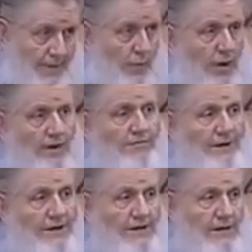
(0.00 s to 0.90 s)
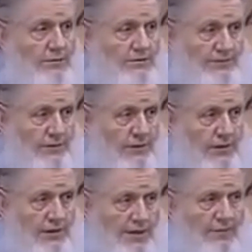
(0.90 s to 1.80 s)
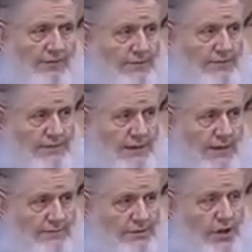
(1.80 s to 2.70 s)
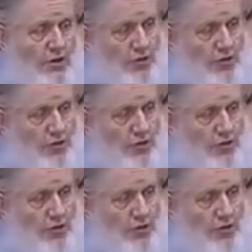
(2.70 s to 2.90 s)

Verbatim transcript: And whatever they did, it was for Allah, not for themselves.